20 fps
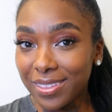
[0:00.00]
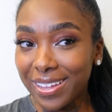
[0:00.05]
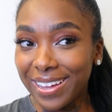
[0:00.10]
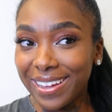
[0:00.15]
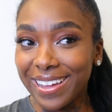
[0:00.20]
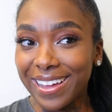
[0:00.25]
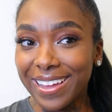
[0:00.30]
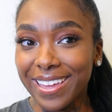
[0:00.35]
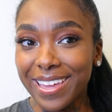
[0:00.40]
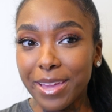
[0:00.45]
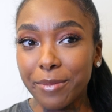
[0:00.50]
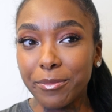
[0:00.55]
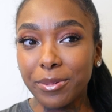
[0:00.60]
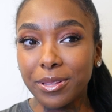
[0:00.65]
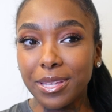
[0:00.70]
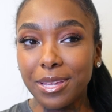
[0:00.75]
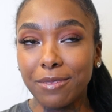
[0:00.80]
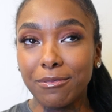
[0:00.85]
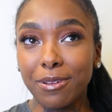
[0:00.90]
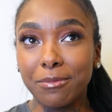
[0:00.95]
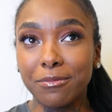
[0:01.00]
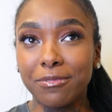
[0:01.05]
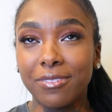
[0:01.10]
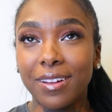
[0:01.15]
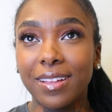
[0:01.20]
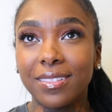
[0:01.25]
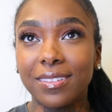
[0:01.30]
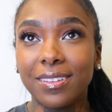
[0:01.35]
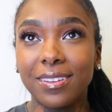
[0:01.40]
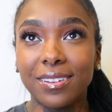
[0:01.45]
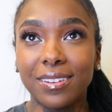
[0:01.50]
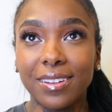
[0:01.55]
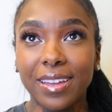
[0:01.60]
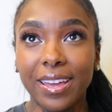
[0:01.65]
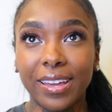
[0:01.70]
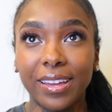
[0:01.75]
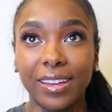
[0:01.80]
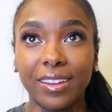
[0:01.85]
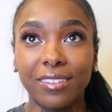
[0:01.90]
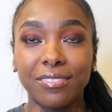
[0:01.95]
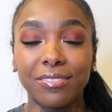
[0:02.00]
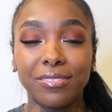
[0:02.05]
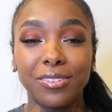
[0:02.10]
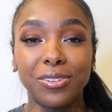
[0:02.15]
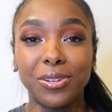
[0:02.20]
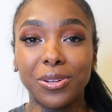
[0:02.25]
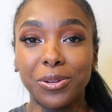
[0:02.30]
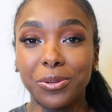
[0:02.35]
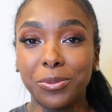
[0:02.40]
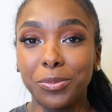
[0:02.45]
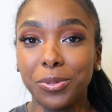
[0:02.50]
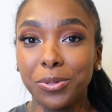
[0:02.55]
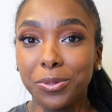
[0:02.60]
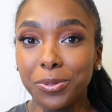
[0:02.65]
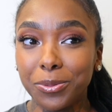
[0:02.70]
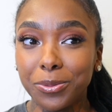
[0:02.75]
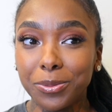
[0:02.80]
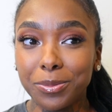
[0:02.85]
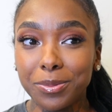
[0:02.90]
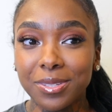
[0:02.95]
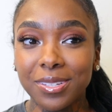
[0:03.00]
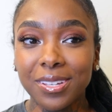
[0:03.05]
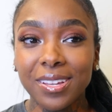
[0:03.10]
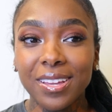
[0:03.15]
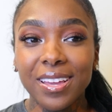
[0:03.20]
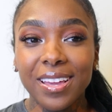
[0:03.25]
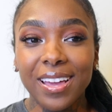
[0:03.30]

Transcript: Like, I can't believe I'm finally gonna have, you know, boobs.